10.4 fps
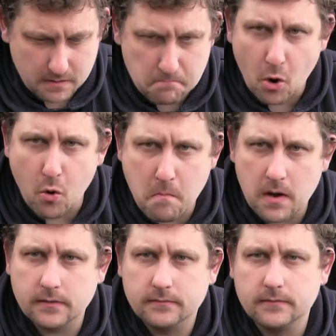Boom,
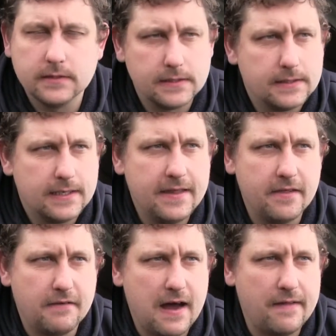in
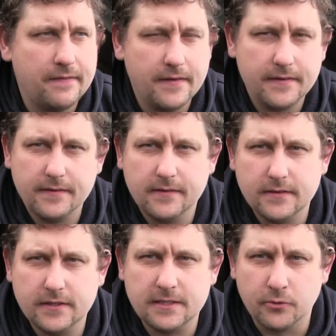the van.
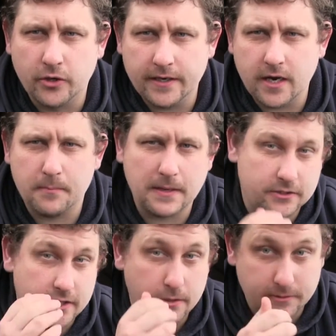This morning,
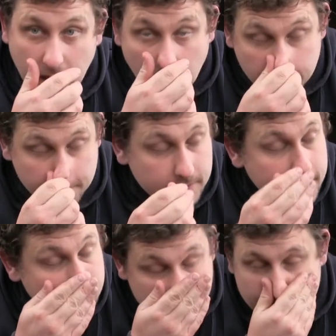2:30, set off.
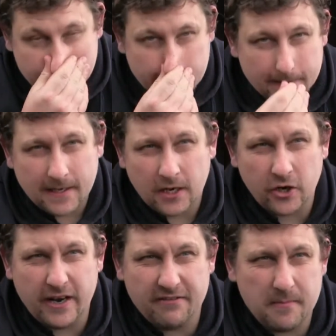
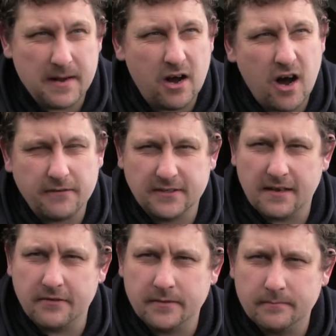Got here for about
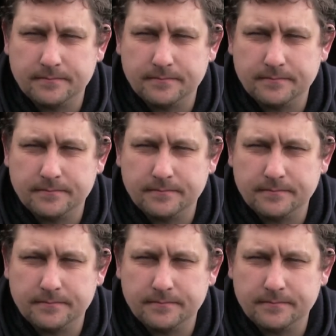7:30.